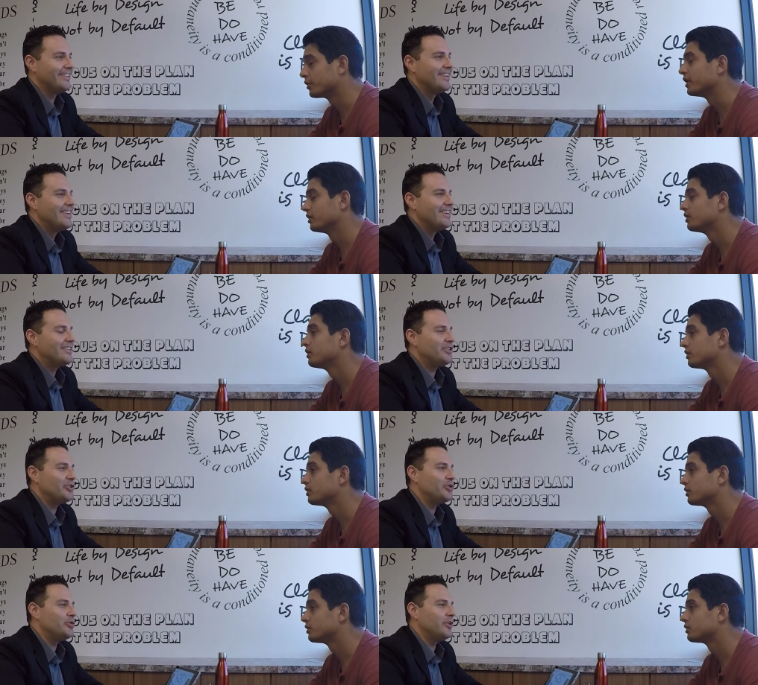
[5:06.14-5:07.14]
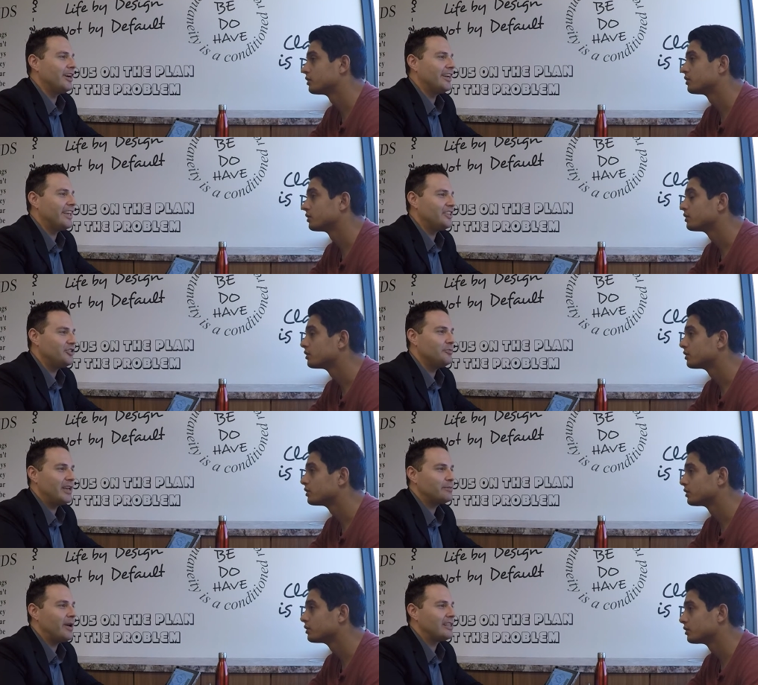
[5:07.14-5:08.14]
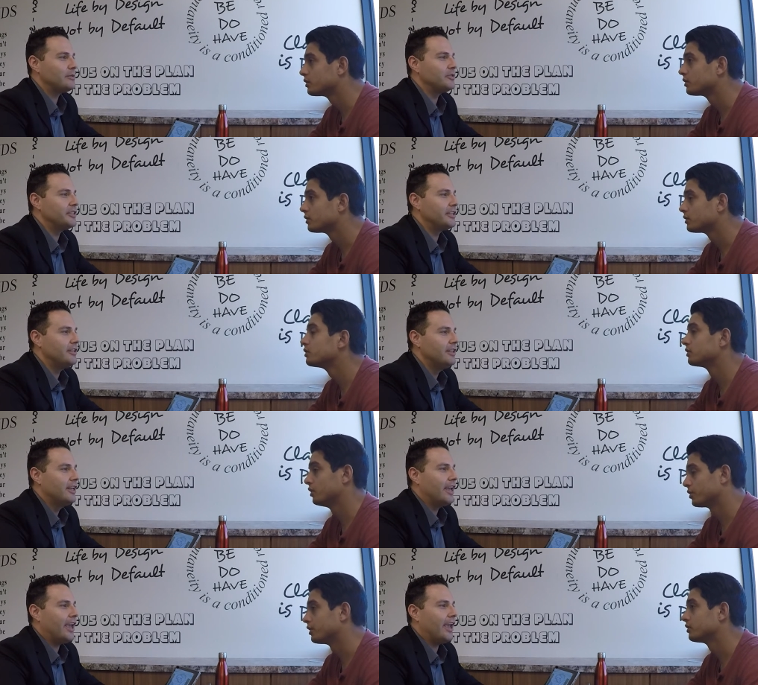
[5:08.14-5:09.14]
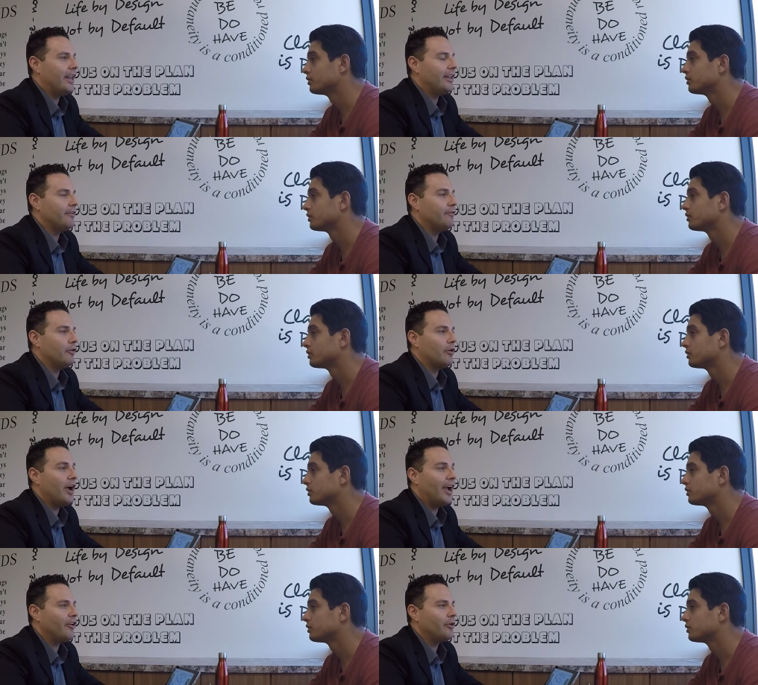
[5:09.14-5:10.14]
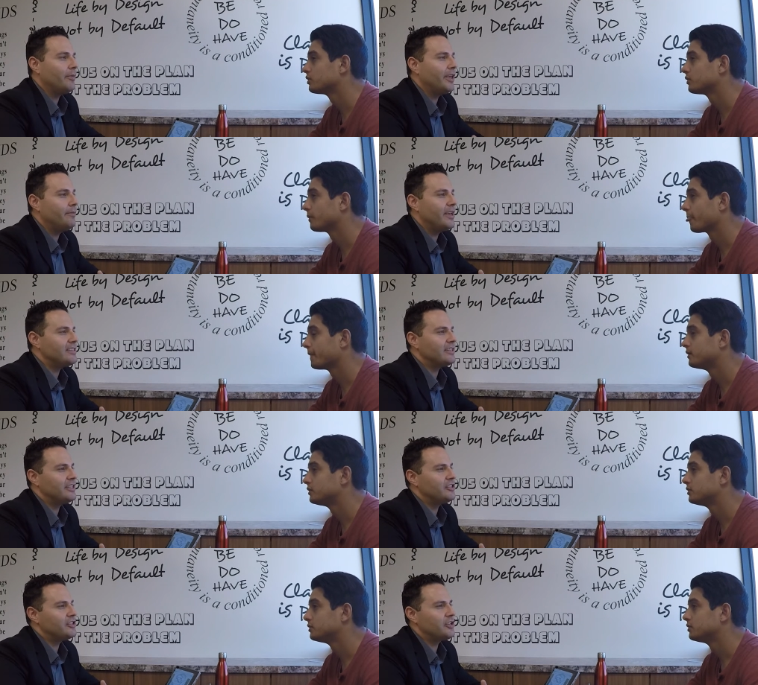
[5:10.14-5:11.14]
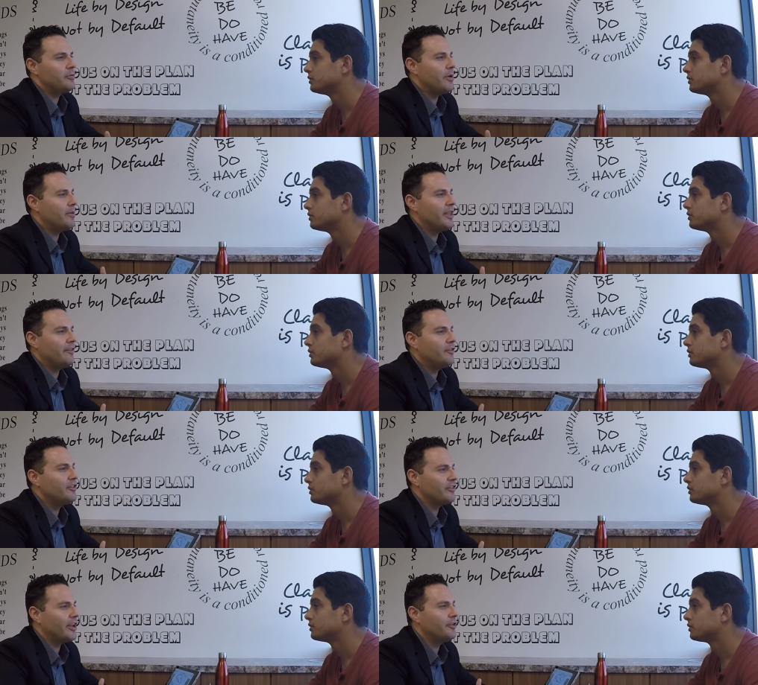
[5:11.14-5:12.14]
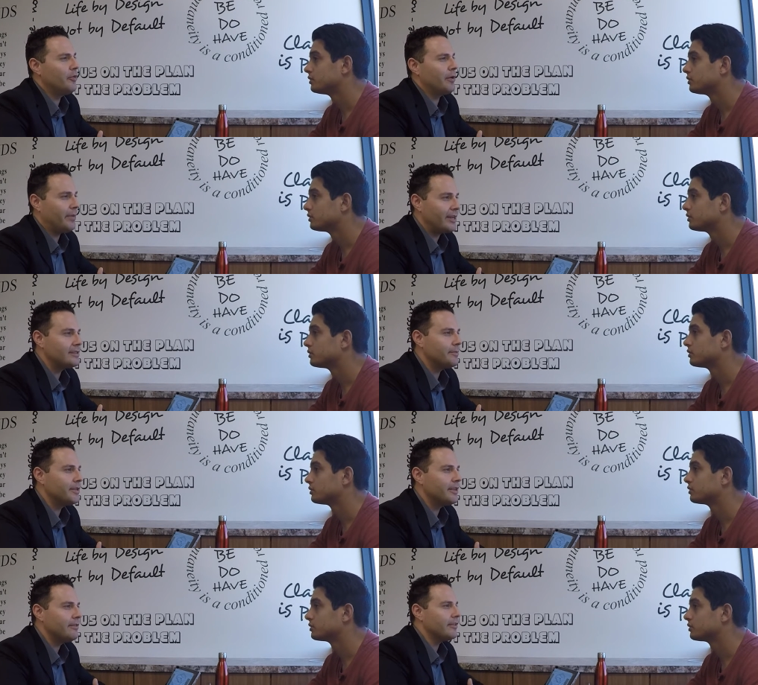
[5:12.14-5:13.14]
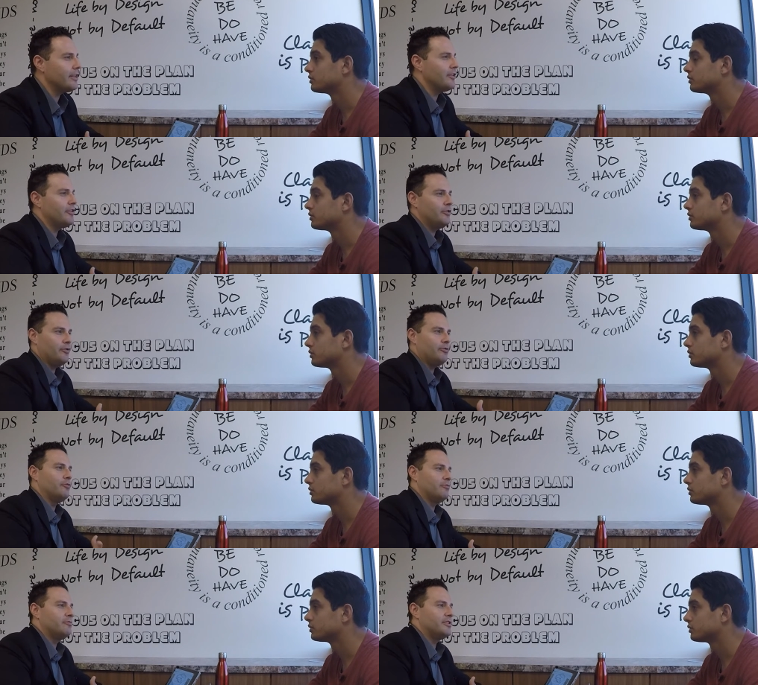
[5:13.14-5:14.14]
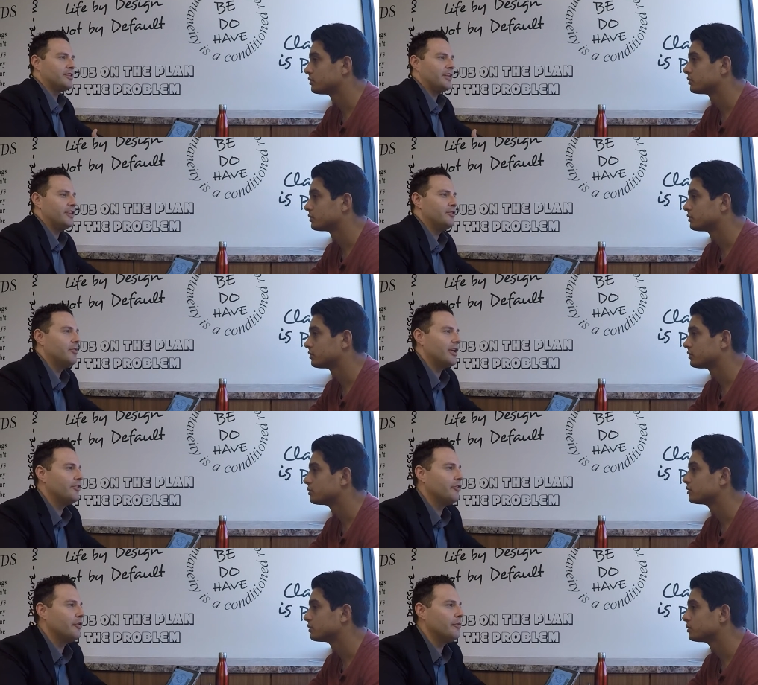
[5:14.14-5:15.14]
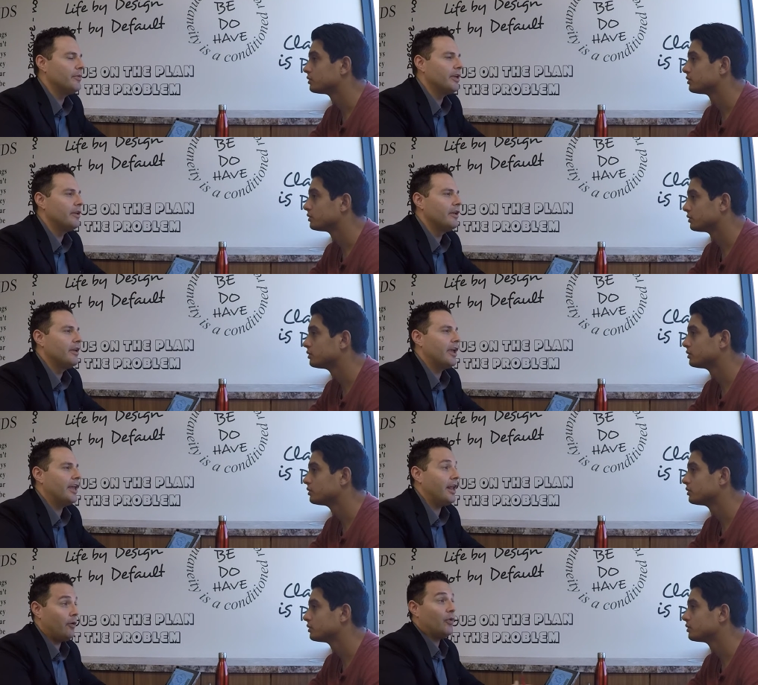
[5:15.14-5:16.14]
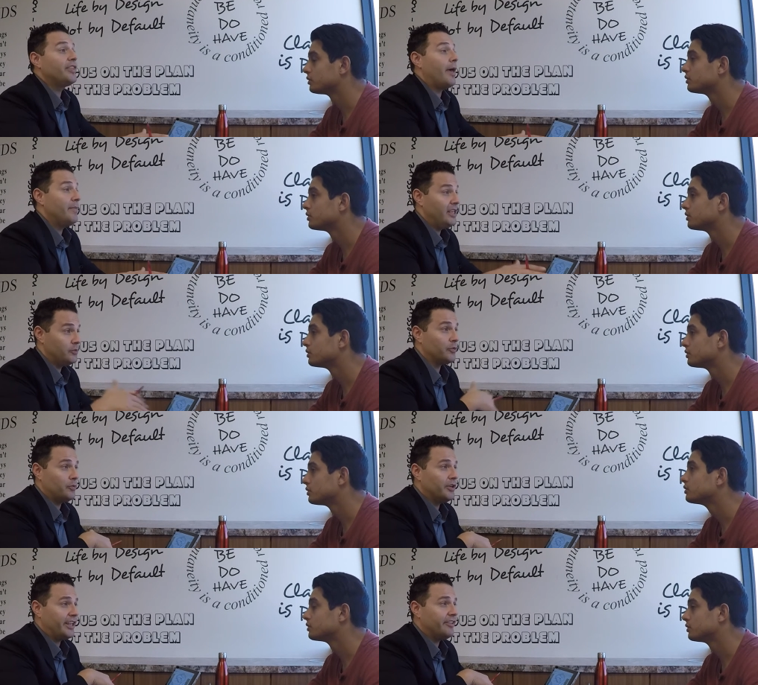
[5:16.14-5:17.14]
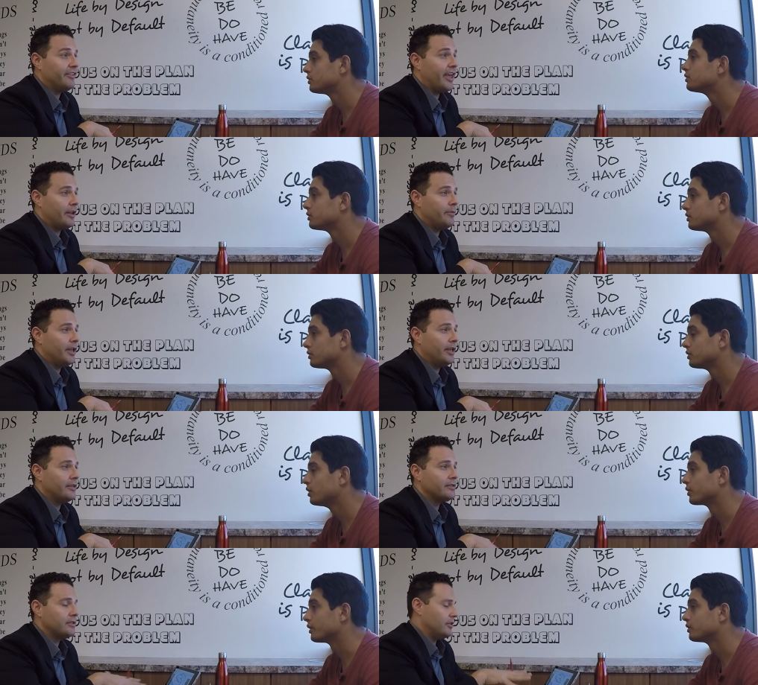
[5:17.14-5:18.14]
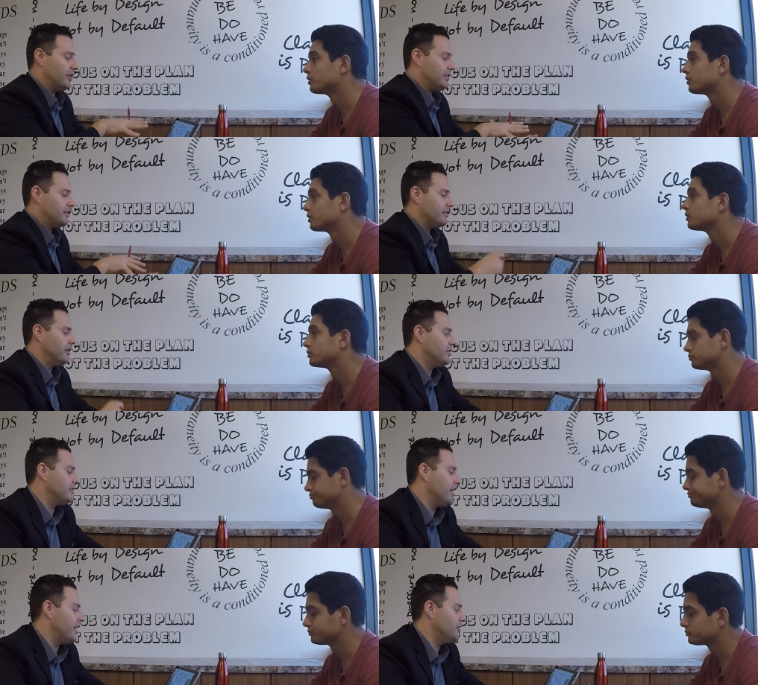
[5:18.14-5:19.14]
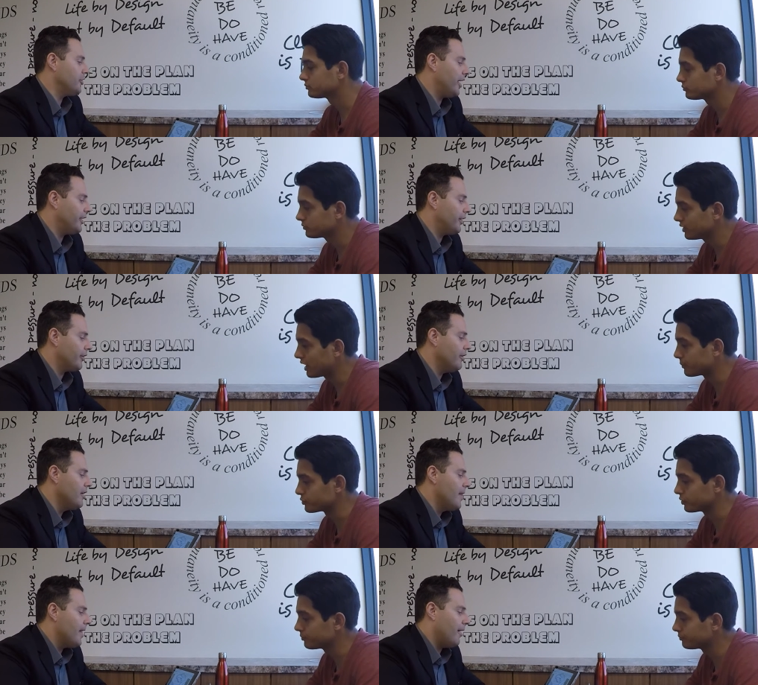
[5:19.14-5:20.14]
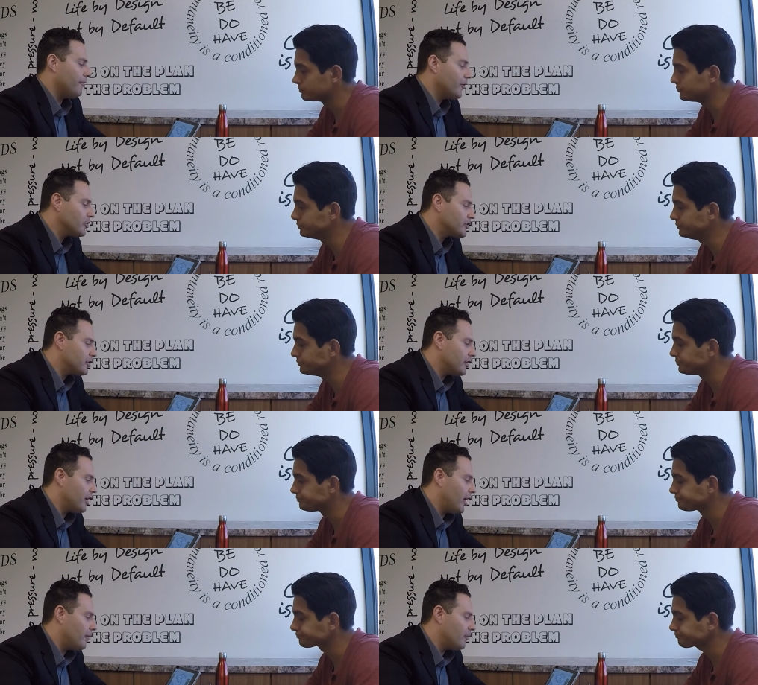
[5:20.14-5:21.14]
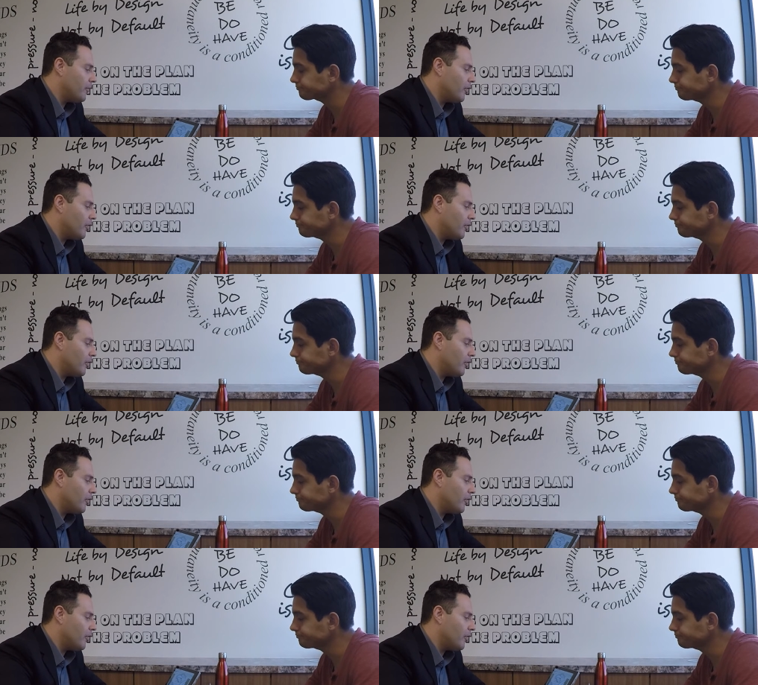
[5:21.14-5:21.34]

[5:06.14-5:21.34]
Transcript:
Speaker 1: okay, to uh, get you the best possible deal. Okay. And for hiring me, basically just a commitment that if you decide you want to buy something, then you decide that you want to do it with me. And uh, what that means, we'll, we'll, get into that in a minute. Okay. So let's let's stay on track here. Uh, first, um,